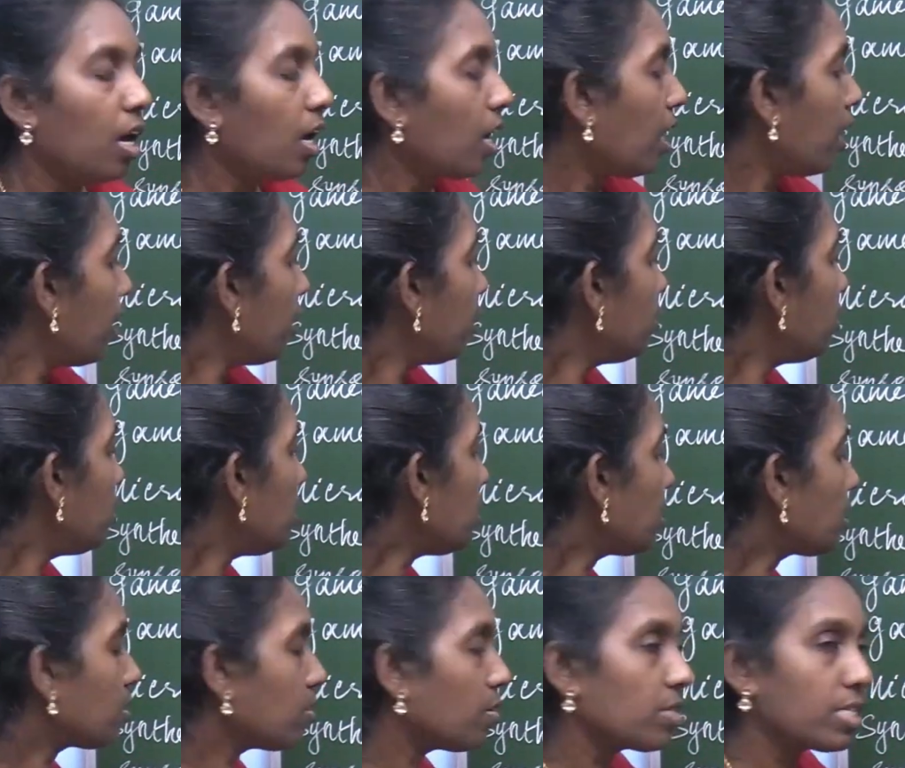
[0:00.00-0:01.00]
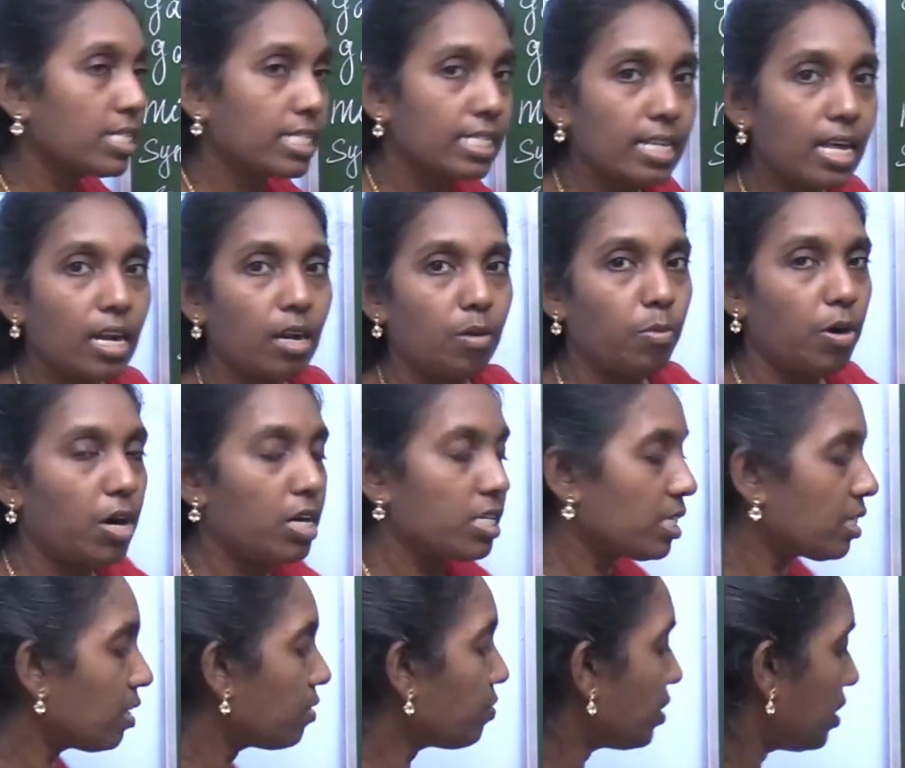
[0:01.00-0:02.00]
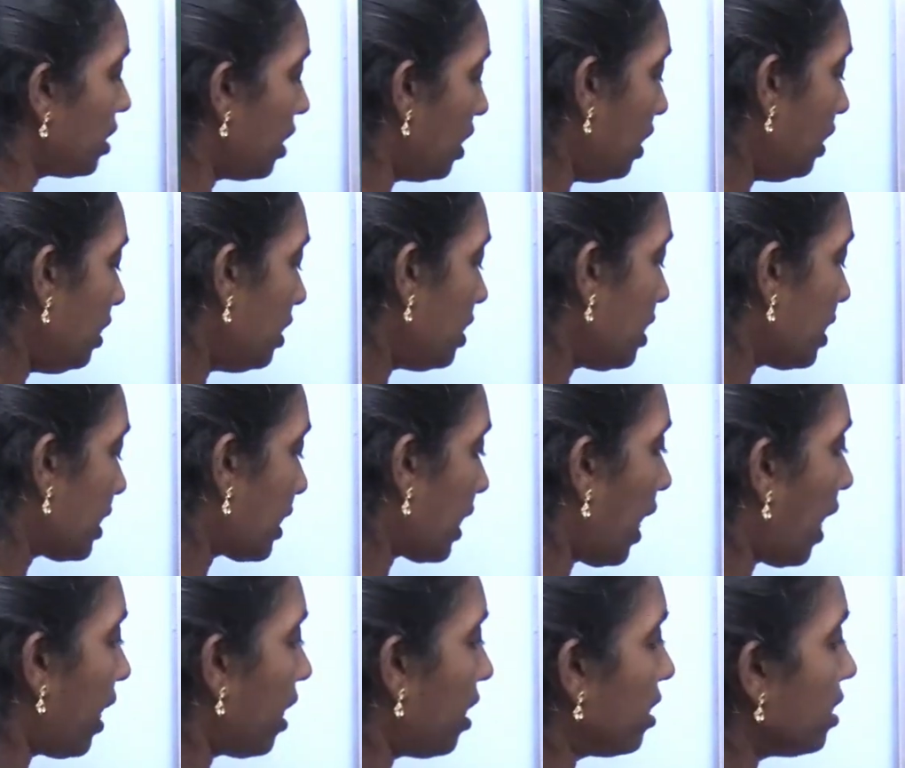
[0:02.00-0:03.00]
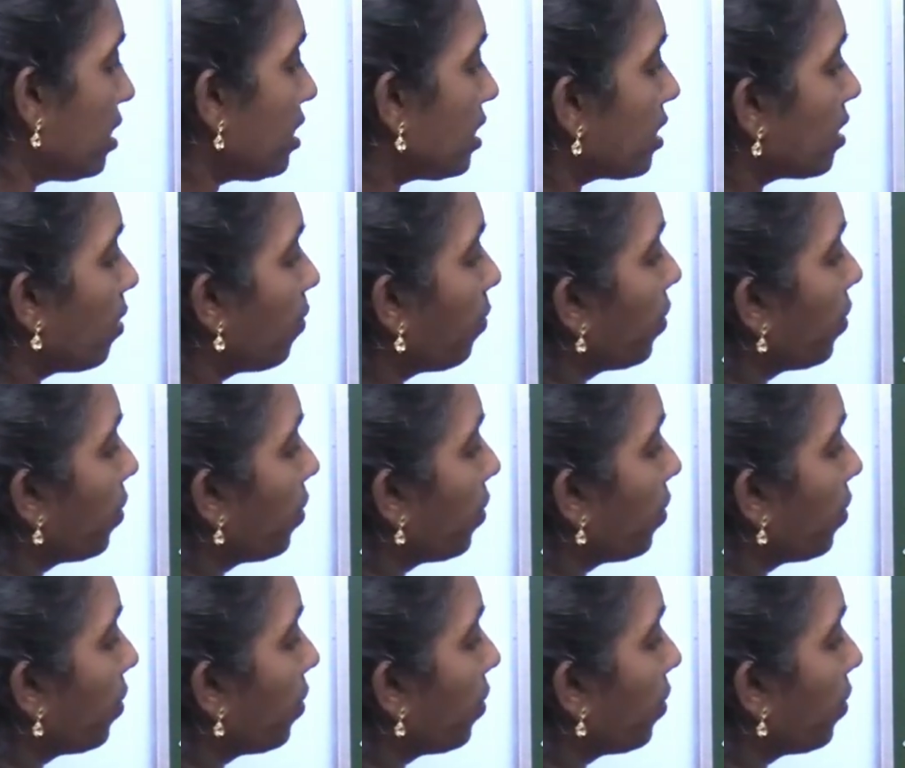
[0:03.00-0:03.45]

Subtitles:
and this cell, mass of cell, this callus